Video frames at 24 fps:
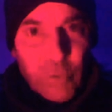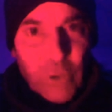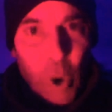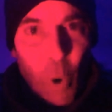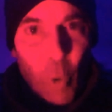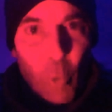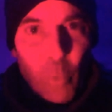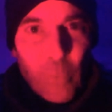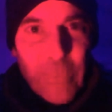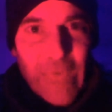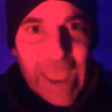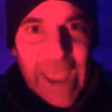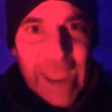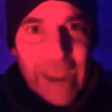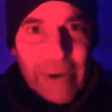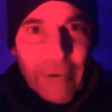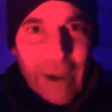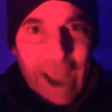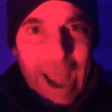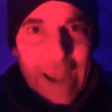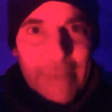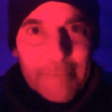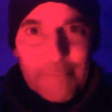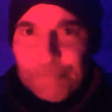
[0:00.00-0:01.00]
go there,
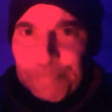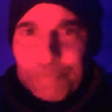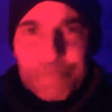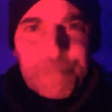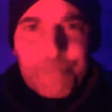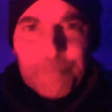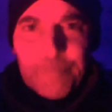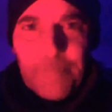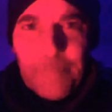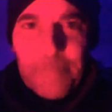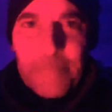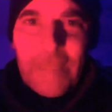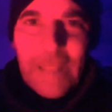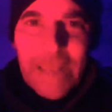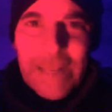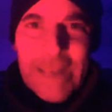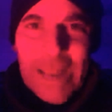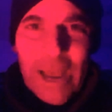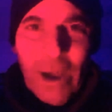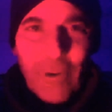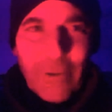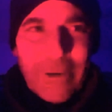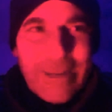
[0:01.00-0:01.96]
right? Now,